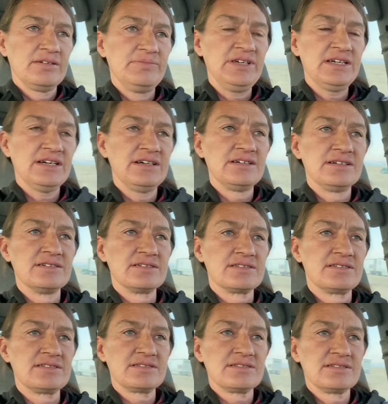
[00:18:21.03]

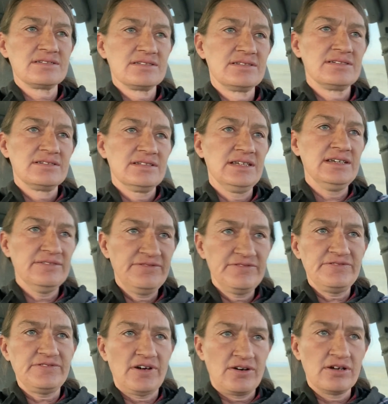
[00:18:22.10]
because if
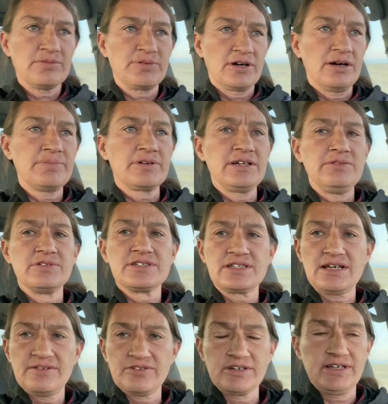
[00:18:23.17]
our property was
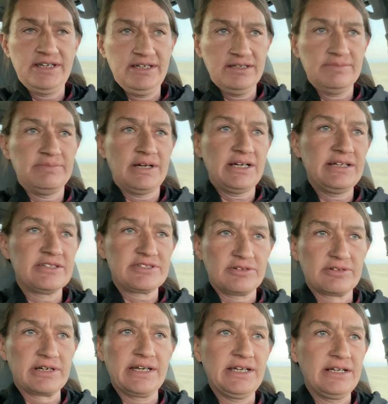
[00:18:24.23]
ever hit by a
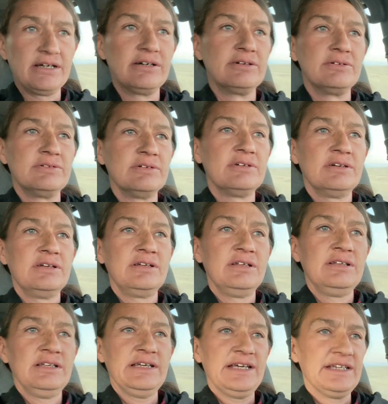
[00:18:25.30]
tornado
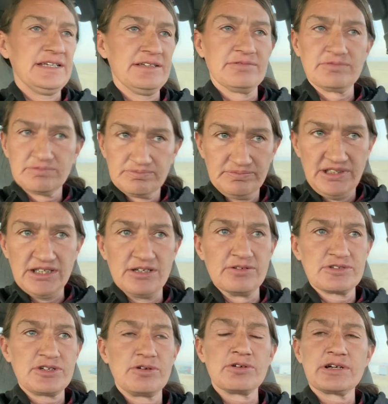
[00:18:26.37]
and it, you know,
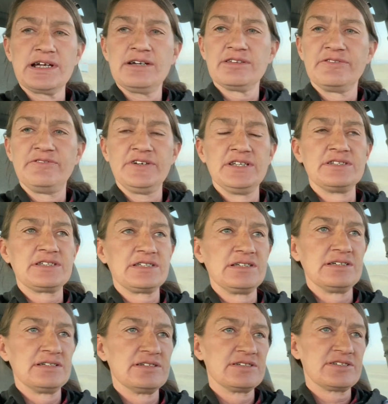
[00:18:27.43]
tore down the
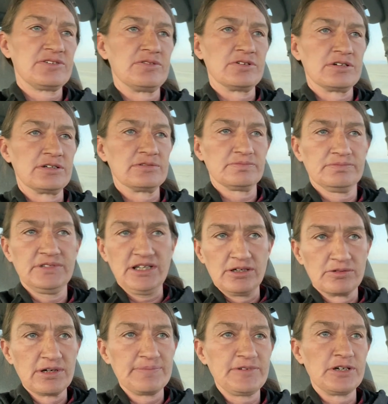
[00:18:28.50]
fences or, you know,
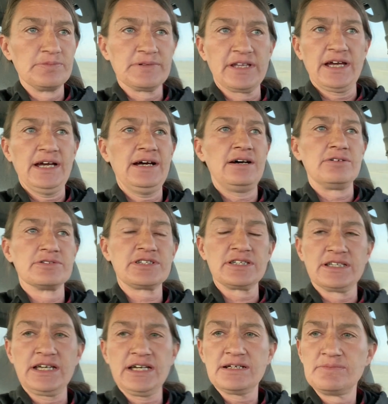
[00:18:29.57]
ripped open the house
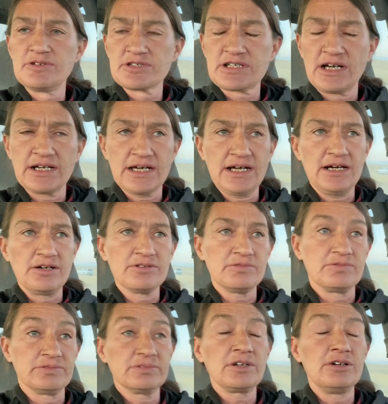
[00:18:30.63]
and the animals got out,
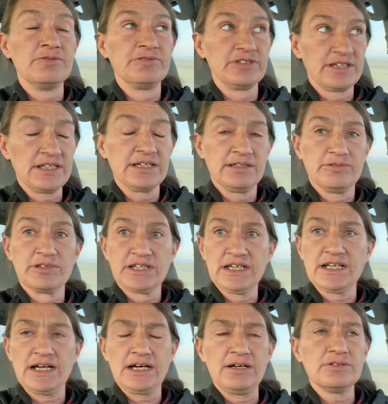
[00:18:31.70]
hopefully they would
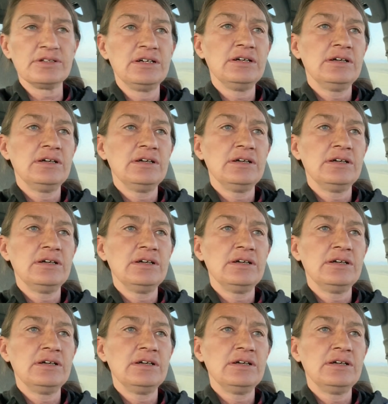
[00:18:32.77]
get out,